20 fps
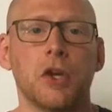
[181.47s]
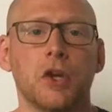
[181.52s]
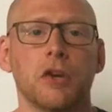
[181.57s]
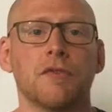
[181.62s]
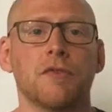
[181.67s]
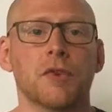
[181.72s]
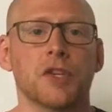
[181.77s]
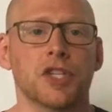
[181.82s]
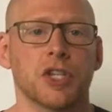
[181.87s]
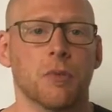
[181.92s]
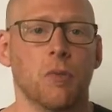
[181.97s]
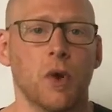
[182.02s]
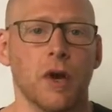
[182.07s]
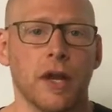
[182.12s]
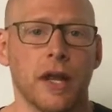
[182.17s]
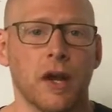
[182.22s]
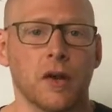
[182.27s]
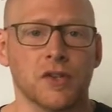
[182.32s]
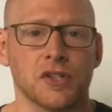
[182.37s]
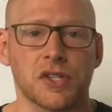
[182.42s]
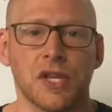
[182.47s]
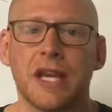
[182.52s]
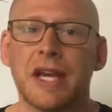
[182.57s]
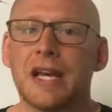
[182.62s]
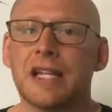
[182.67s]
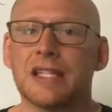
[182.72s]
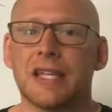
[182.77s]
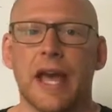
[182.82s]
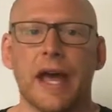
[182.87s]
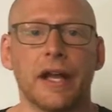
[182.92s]
good for someone else
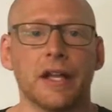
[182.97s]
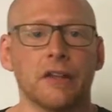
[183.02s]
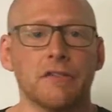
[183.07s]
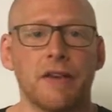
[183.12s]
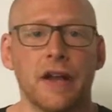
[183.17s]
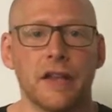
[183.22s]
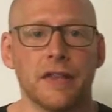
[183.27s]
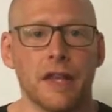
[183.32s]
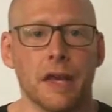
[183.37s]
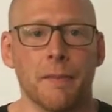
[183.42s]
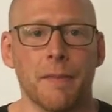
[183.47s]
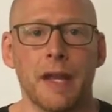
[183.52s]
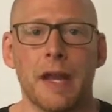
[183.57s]
to elevate them.